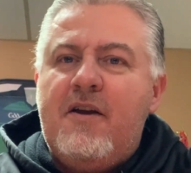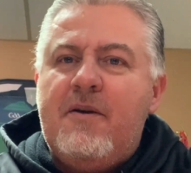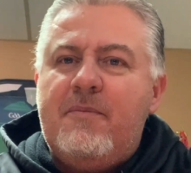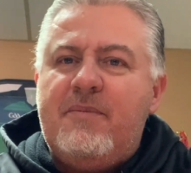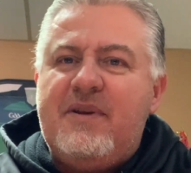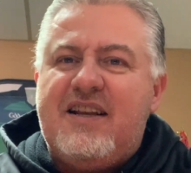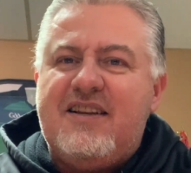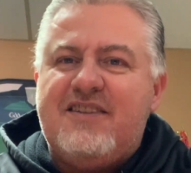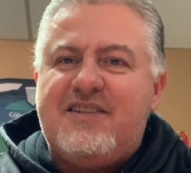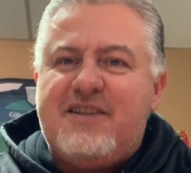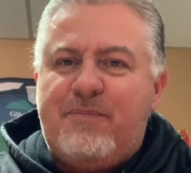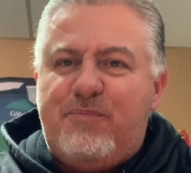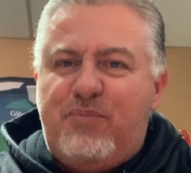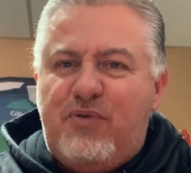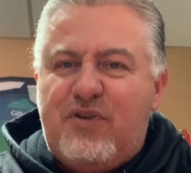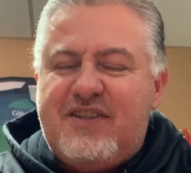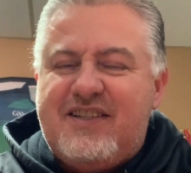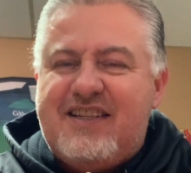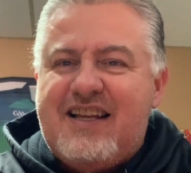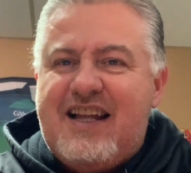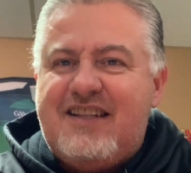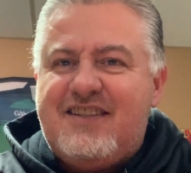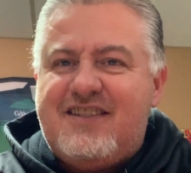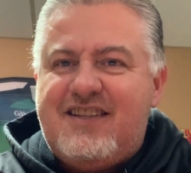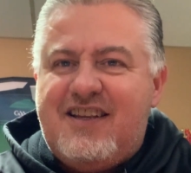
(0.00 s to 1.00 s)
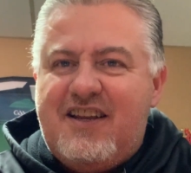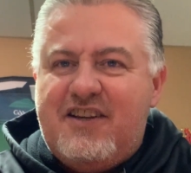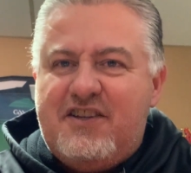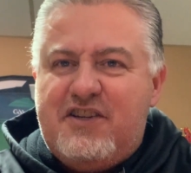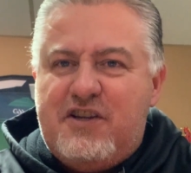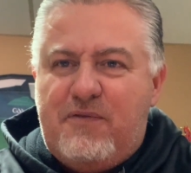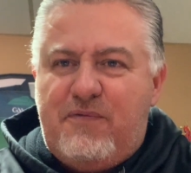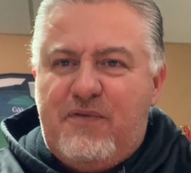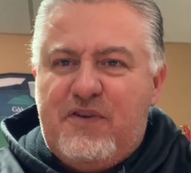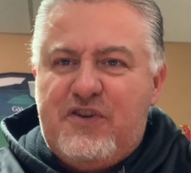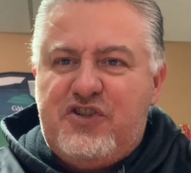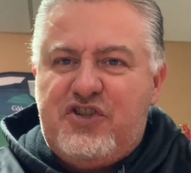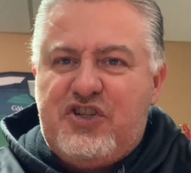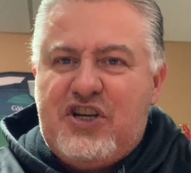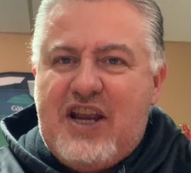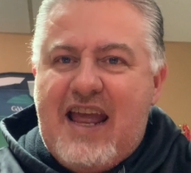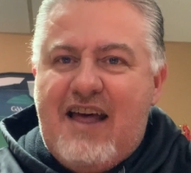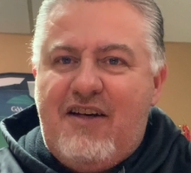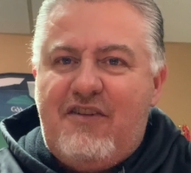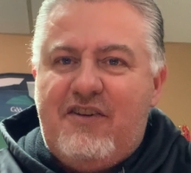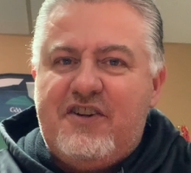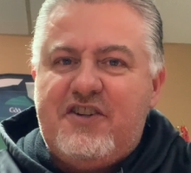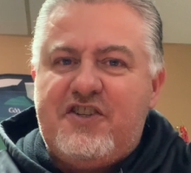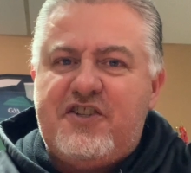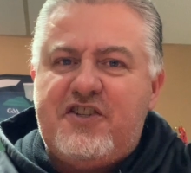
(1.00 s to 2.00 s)
because it presents a different
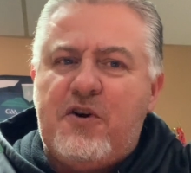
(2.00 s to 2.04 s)
challenge.